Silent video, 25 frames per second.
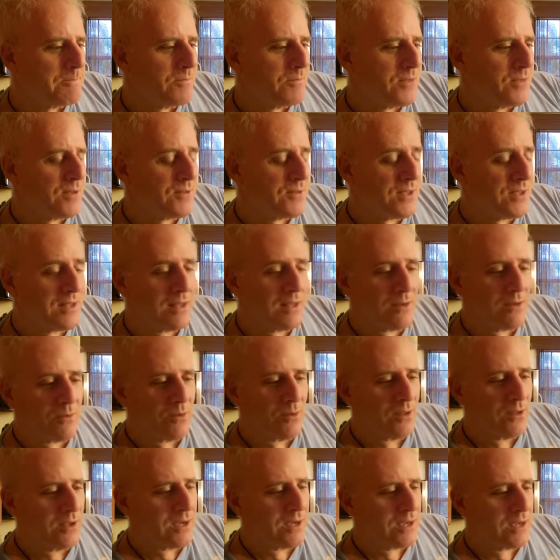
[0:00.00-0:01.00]
And the thing that
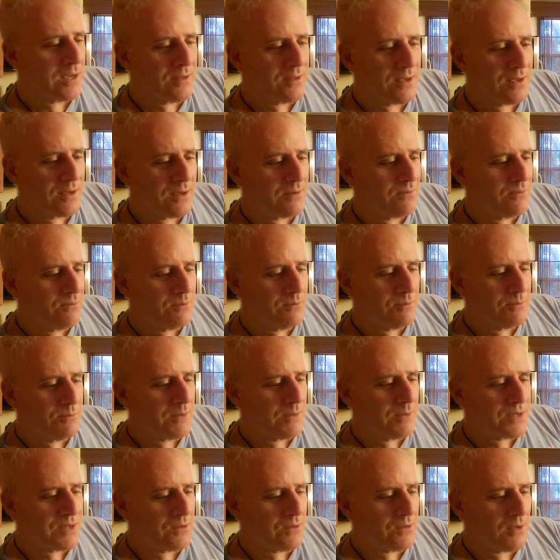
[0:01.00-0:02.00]
really, I think,
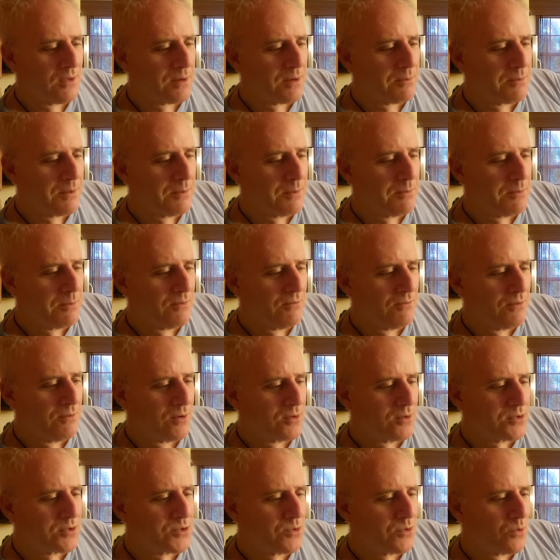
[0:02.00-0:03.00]
makes a lot of people
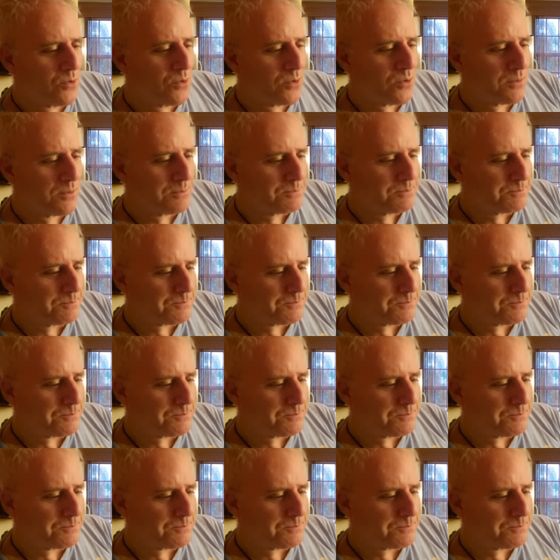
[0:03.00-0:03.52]
fall short